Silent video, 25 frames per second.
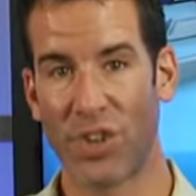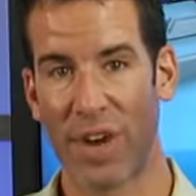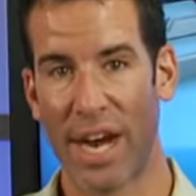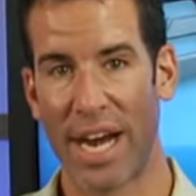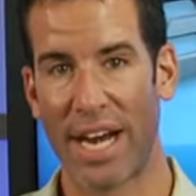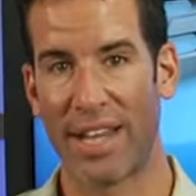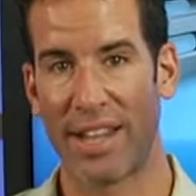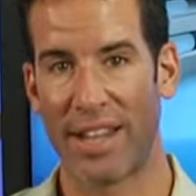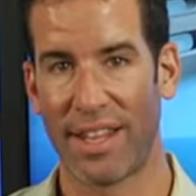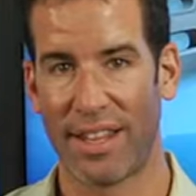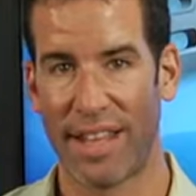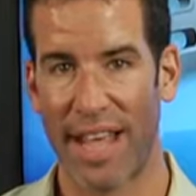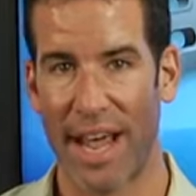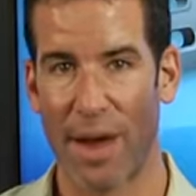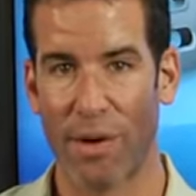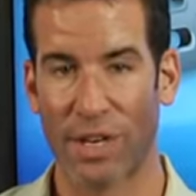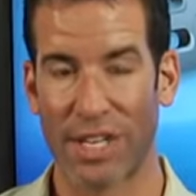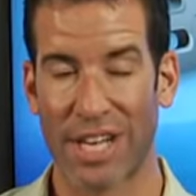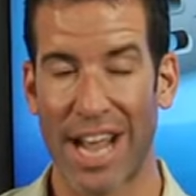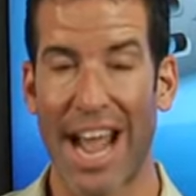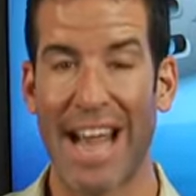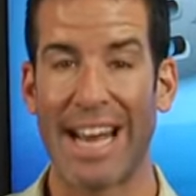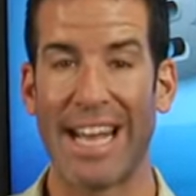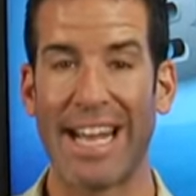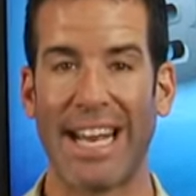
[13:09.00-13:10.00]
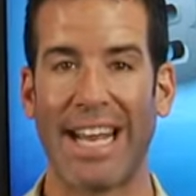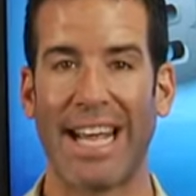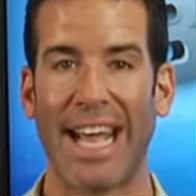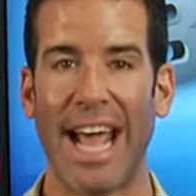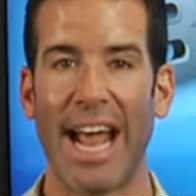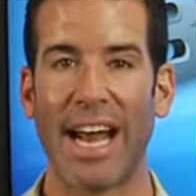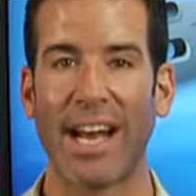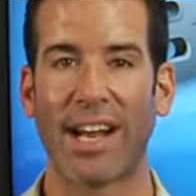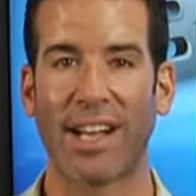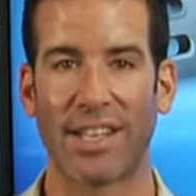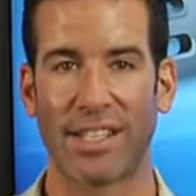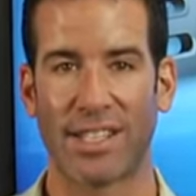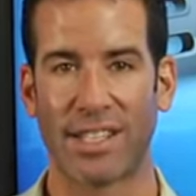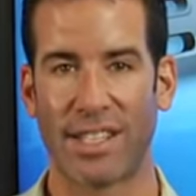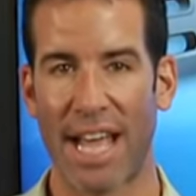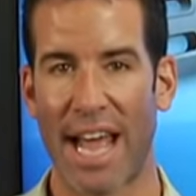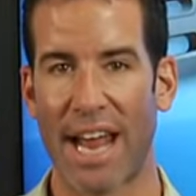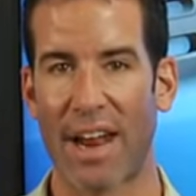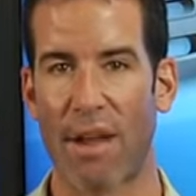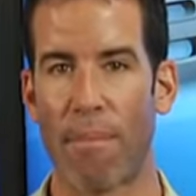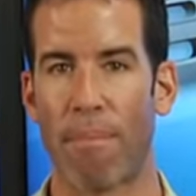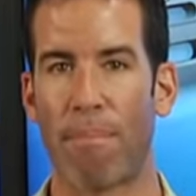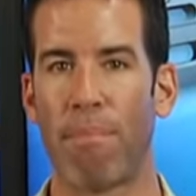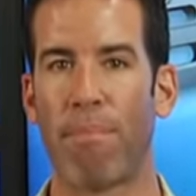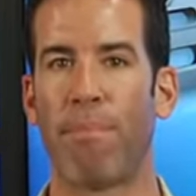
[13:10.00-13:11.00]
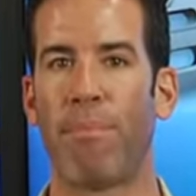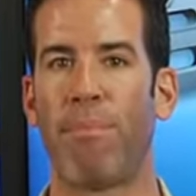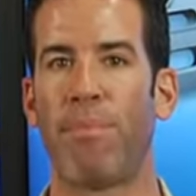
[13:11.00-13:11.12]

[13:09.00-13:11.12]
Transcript: trade of the day, which I didn't get because you had to,